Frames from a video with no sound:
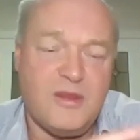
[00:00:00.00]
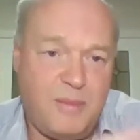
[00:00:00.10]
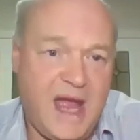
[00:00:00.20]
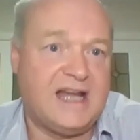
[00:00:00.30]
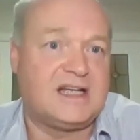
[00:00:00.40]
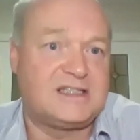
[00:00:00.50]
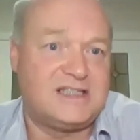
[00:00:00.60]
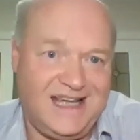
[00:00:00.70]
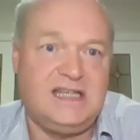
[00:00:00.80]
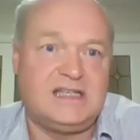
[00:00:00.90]
the paddock
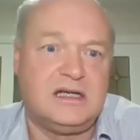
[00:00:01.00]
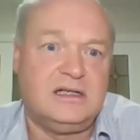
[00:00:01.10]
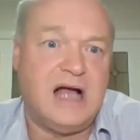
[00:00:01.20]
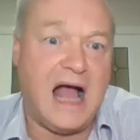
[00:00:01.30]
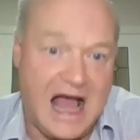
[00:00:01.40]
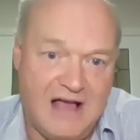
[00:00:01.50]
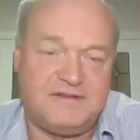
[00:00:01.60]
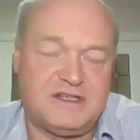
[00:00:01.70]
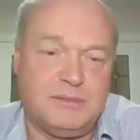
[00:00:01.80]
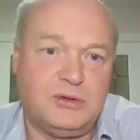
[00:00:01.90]
to eat
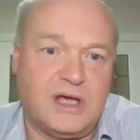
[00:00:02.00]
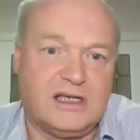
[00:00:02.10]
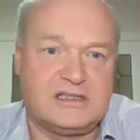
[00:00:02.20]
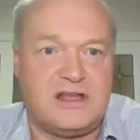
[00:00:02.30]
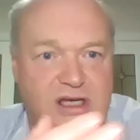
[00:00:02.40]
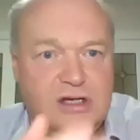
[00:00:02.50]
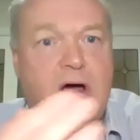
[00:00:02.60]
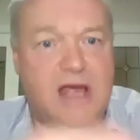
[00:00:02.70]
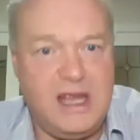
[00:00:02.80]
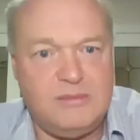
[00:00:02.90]
after milking, so they're
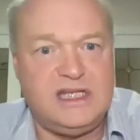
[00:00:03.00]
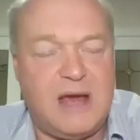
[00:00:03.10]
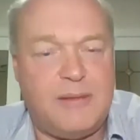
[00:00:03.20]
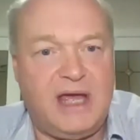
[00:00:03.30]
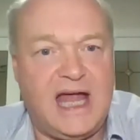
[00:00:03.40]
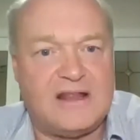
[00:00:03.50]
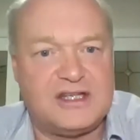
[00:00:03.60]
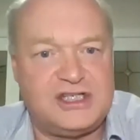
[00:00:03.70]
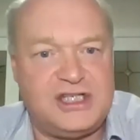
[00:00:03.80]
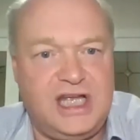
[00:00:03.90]
not empty coming out of
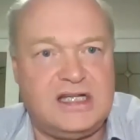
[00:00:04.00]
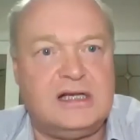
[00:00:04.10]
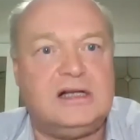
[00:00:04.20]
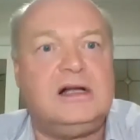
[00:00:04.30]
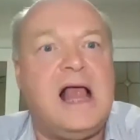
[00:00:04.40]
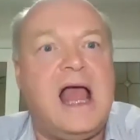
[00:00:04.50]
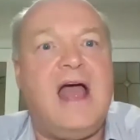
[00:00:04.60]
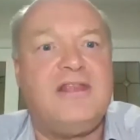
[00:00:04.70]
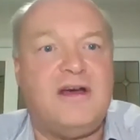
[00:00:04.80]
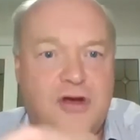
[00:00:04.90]
the shed,
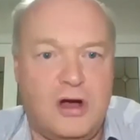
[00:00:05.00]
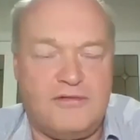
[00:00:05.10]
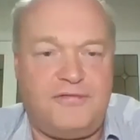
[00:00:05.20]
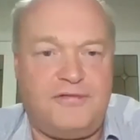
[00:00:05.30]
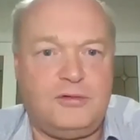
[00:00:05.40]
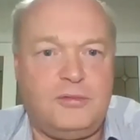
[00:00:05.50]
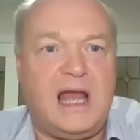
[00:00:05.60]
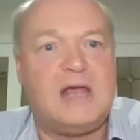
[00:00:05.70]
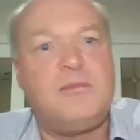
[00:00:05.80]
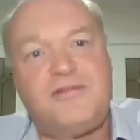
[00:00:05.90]
and they've got a full
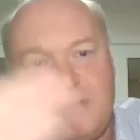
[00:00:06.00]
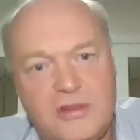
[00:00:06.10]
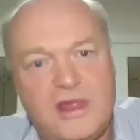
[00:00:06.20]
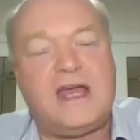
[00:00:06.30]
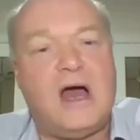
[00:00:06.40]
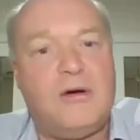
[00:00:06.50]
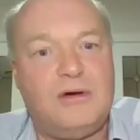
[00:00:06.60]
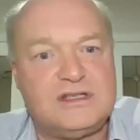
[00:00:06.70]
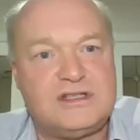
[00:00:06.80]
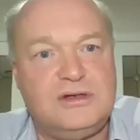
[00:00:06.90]
belly before they go
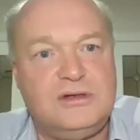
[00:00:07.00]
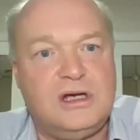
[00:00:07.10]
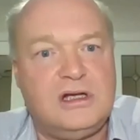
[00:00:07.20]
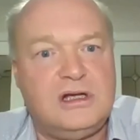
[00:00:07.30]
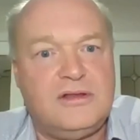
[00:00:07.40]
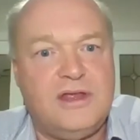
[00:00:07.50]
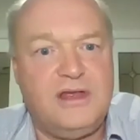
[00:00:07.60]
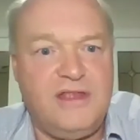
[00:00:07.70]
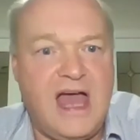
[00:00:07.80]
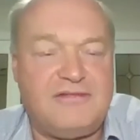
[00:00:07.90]
into
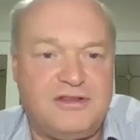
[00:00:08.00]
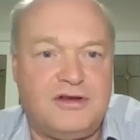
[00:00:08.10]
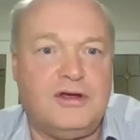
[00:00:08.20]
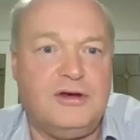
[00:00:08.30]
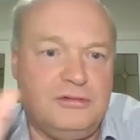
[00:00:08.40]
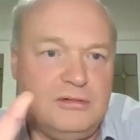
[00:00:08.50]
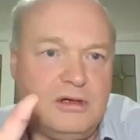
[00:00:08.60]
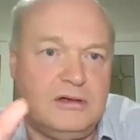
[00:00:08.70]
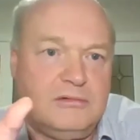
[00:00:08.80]
the afternoon